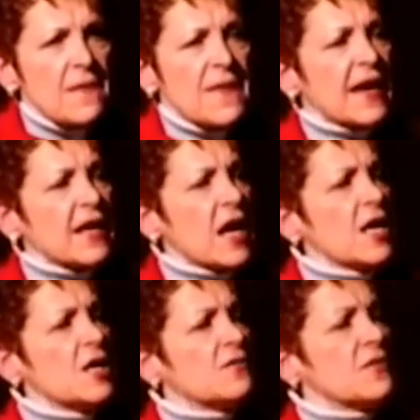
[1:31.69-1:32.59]
That
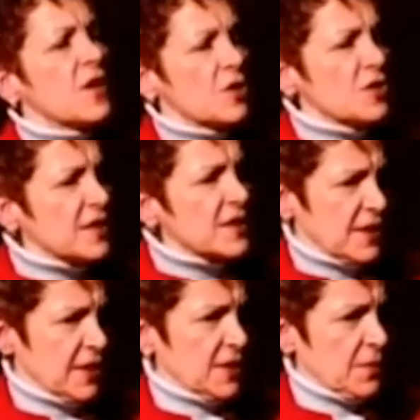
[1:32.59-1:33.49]
kind of
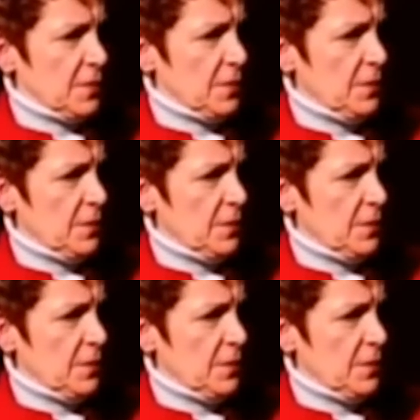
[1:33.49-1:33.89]
narcissism